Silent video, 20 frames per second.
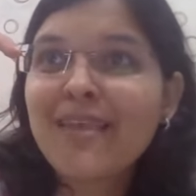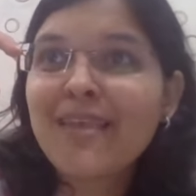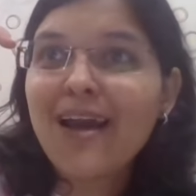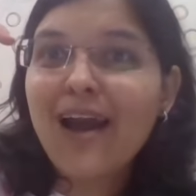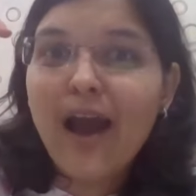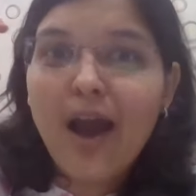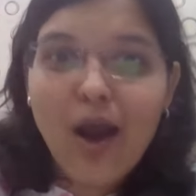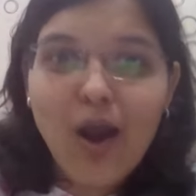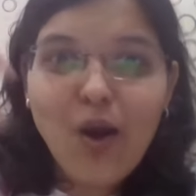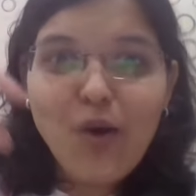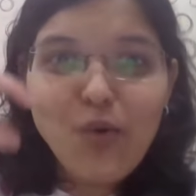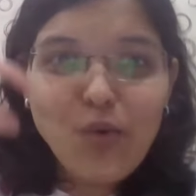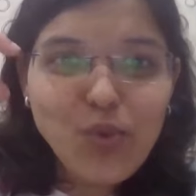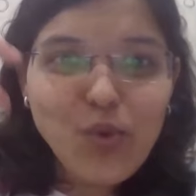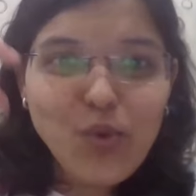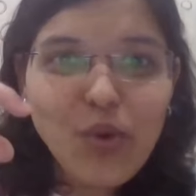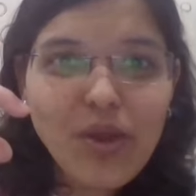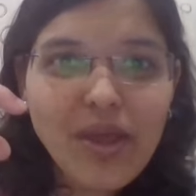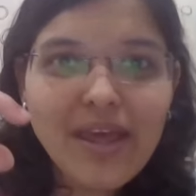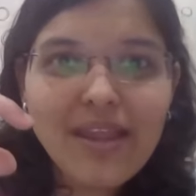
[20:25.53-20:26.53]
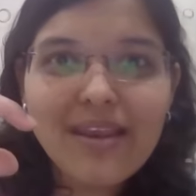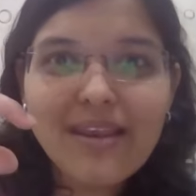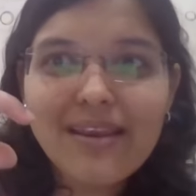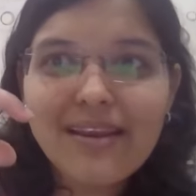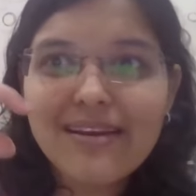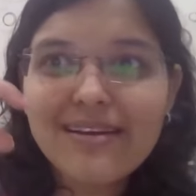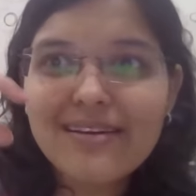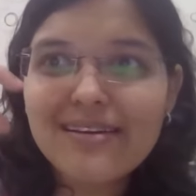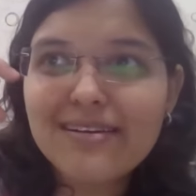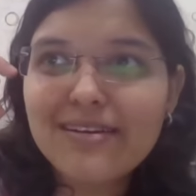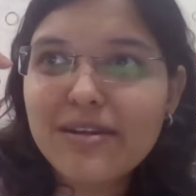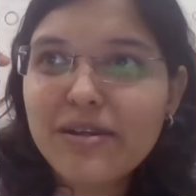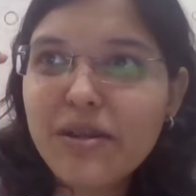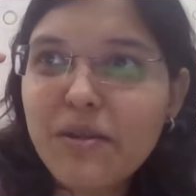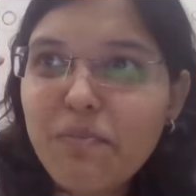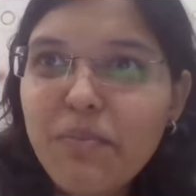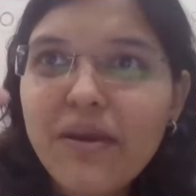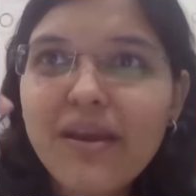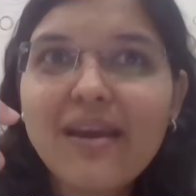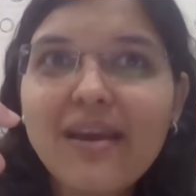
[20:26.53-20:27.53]
how you can
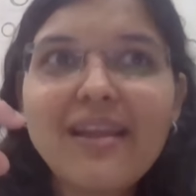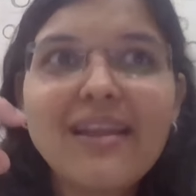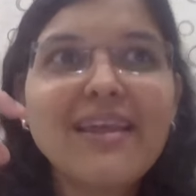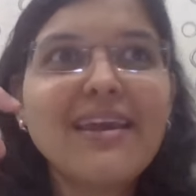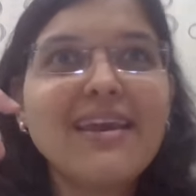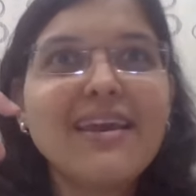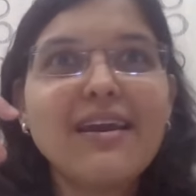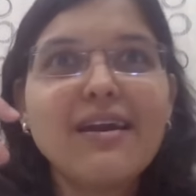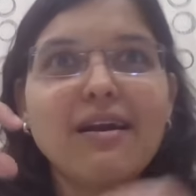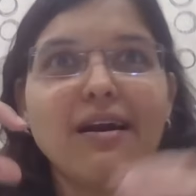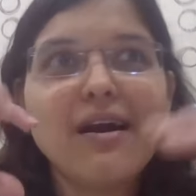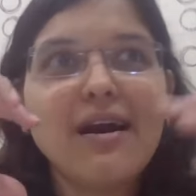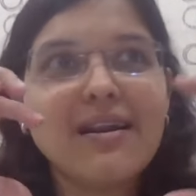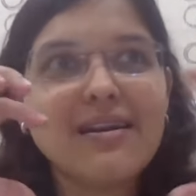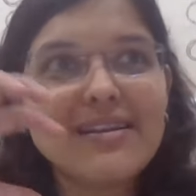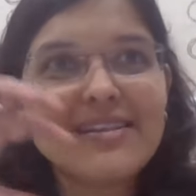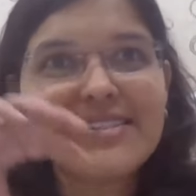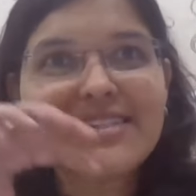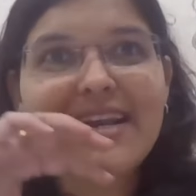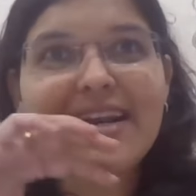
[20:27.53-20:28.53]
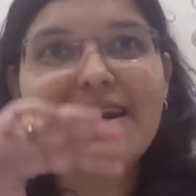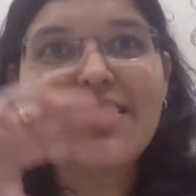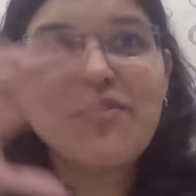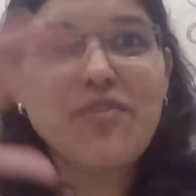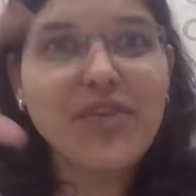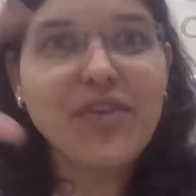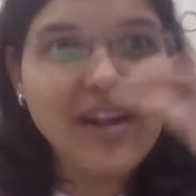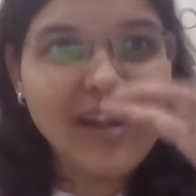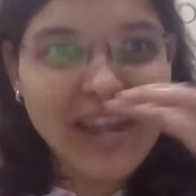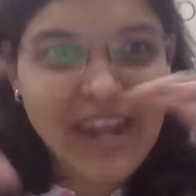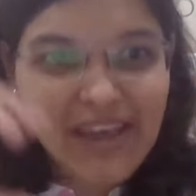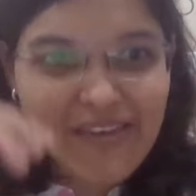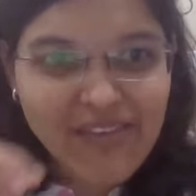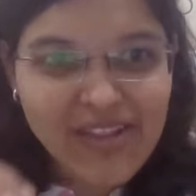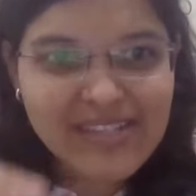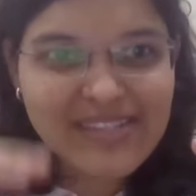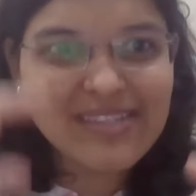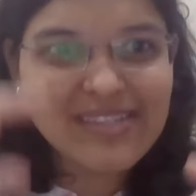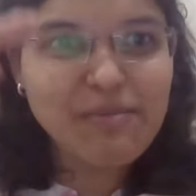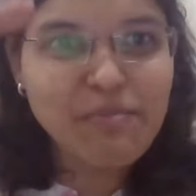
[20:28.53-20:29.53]
typically understand different
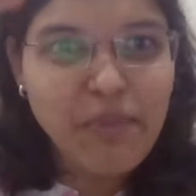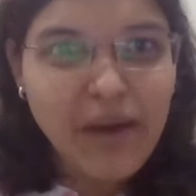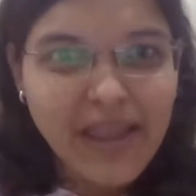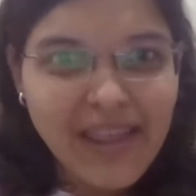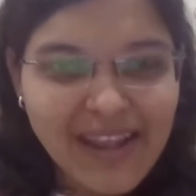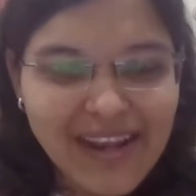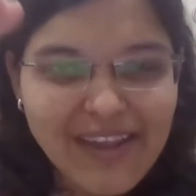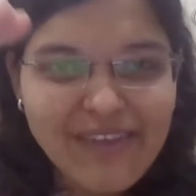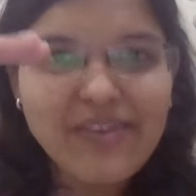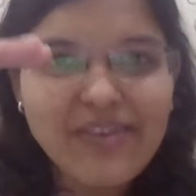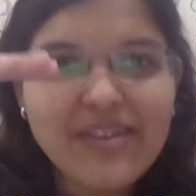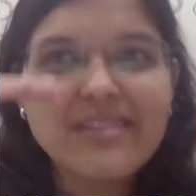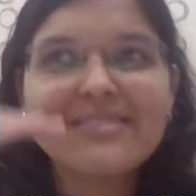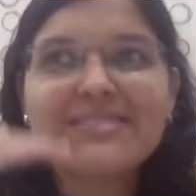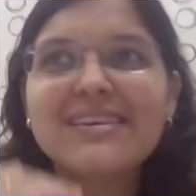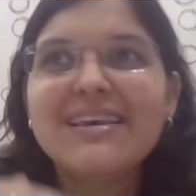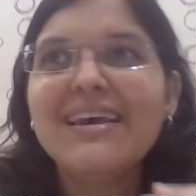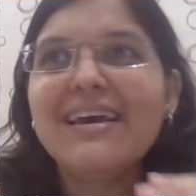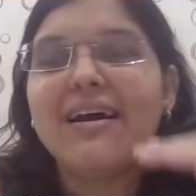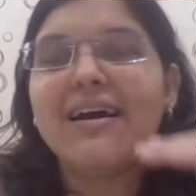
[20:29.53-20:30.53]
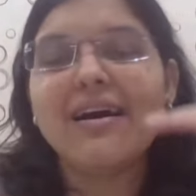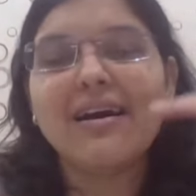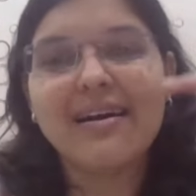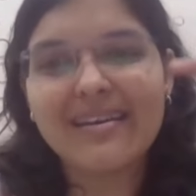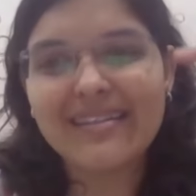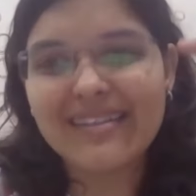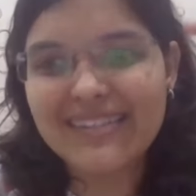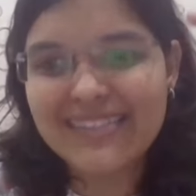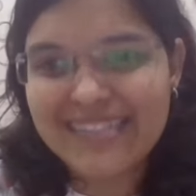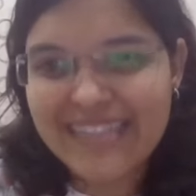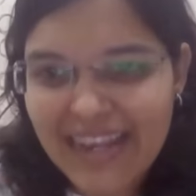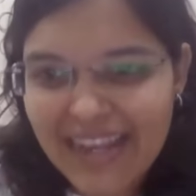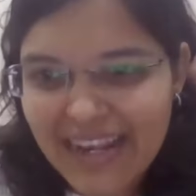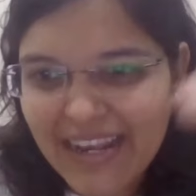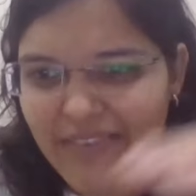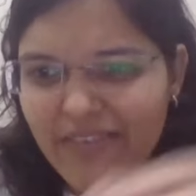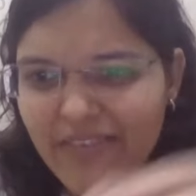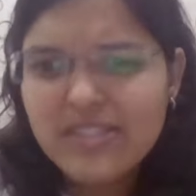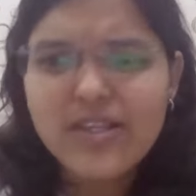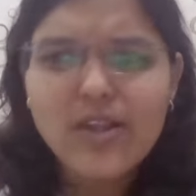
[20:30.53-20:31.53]
levels, the buying levels, the selling
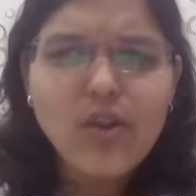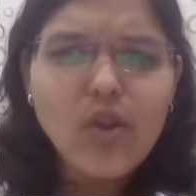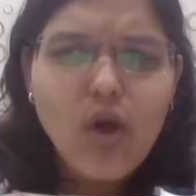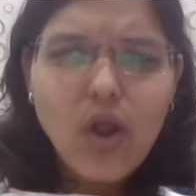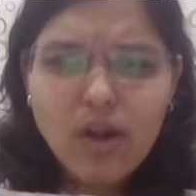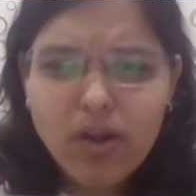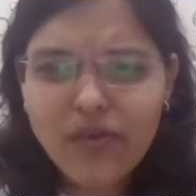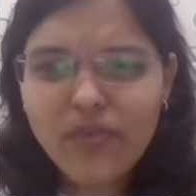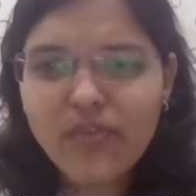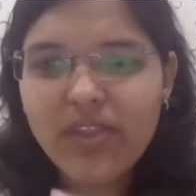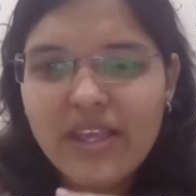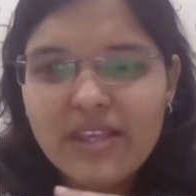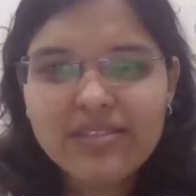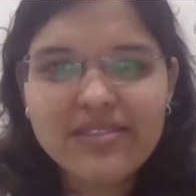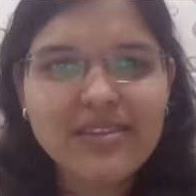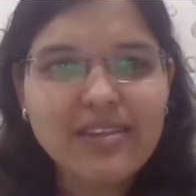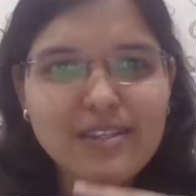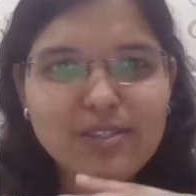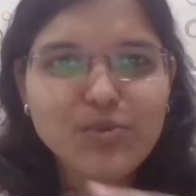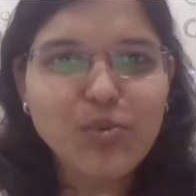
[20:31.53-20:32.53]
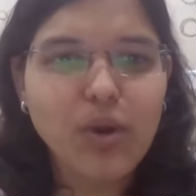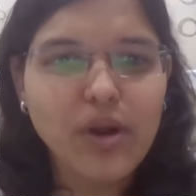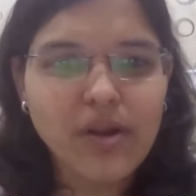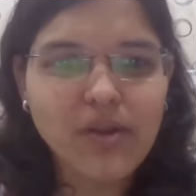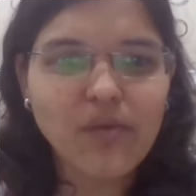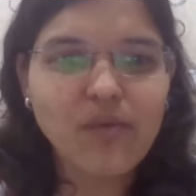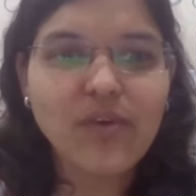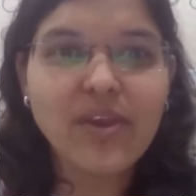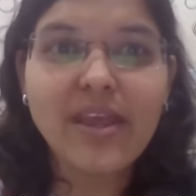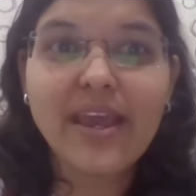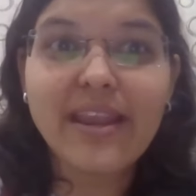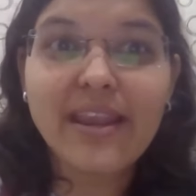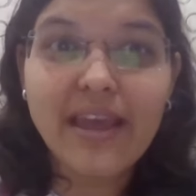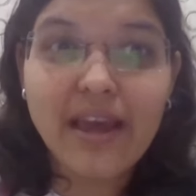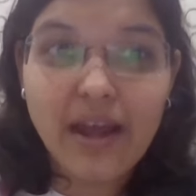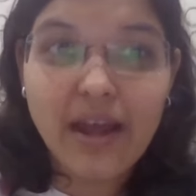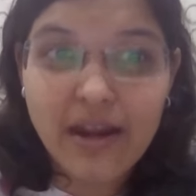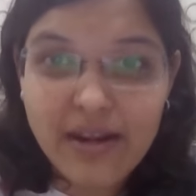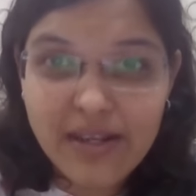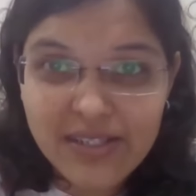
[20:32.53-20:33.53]
levels. A lot of things is what we can
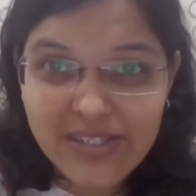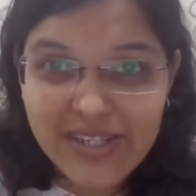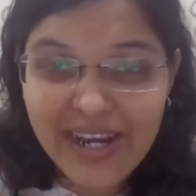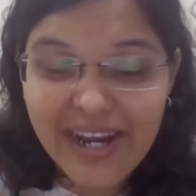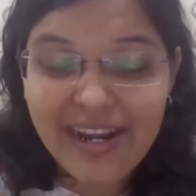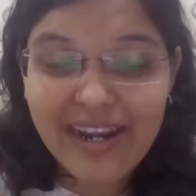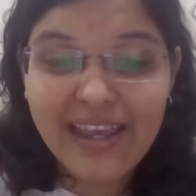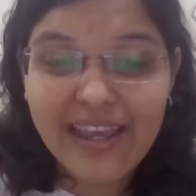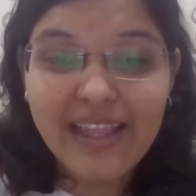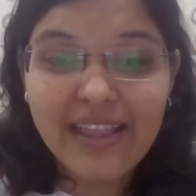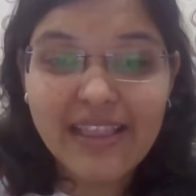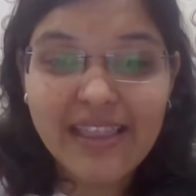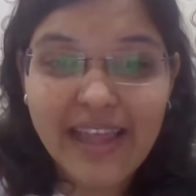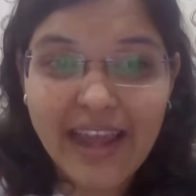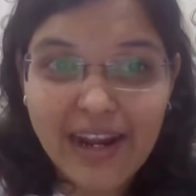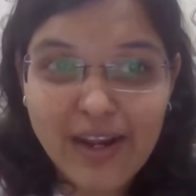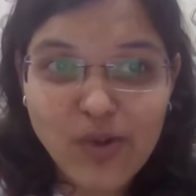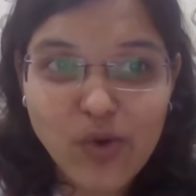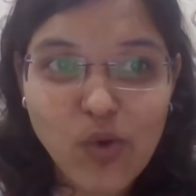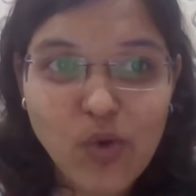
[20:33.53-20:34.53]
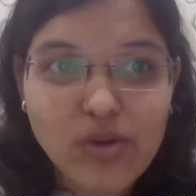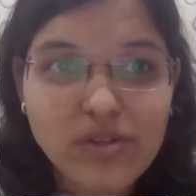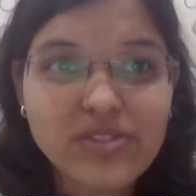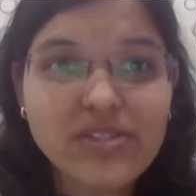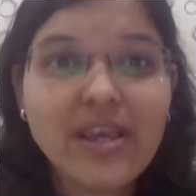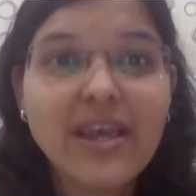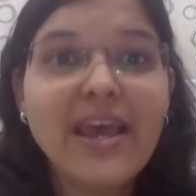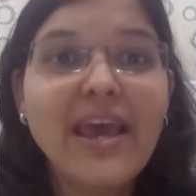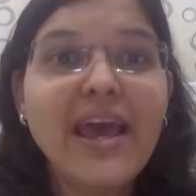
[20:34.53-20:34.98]
understand in that course.